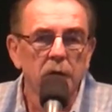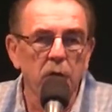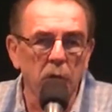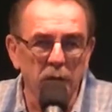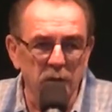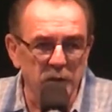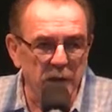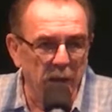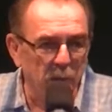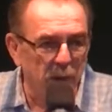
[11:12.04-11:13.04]
Do you
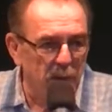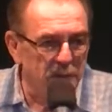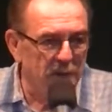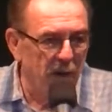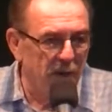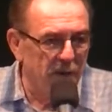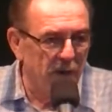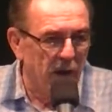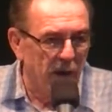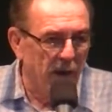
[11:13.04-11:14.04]
understand what I'm saying
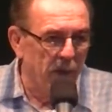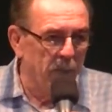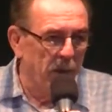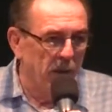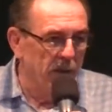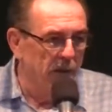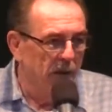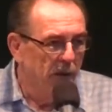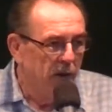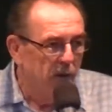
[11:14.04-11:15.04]
tonight? Amen.
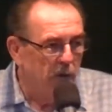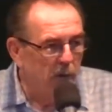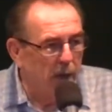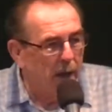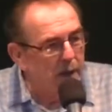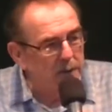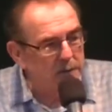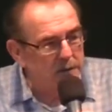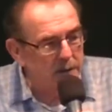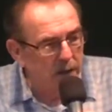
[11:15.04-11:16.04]
You
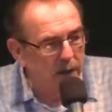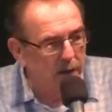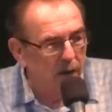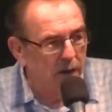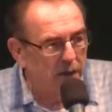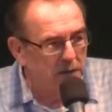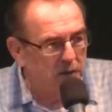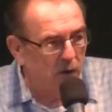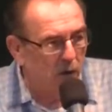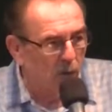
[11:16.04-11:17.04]
can't see his
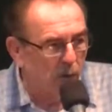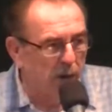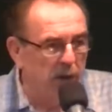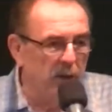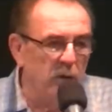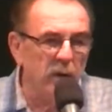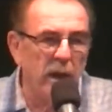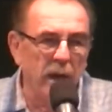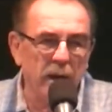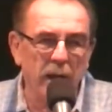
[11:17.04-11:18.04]
glory, you
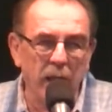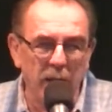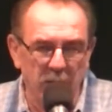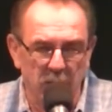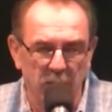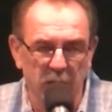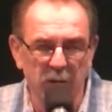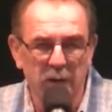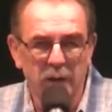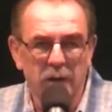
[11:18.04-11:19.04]
can't handle it,
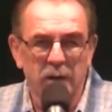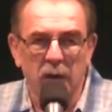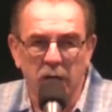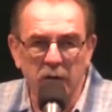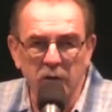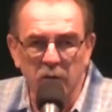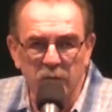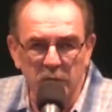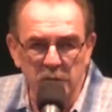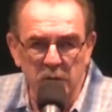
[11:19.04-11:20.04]
not in your
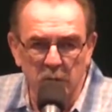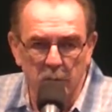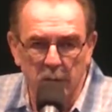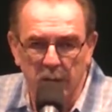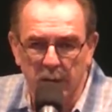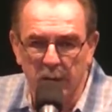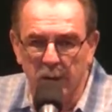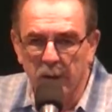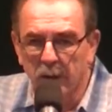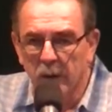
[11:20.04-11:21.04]
physical body.
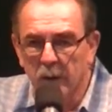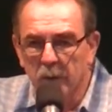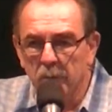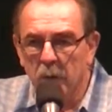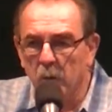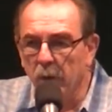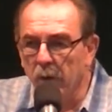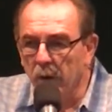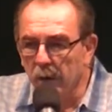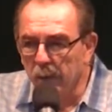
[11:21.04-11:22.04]
But we
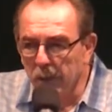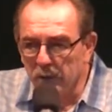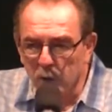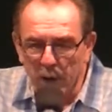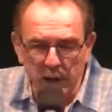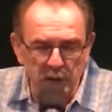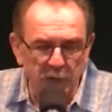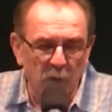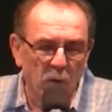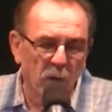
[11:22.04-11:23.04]
are going to be
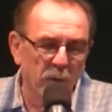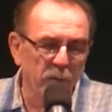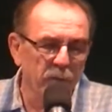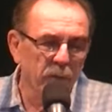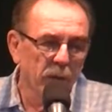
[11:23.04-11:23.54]
transformed.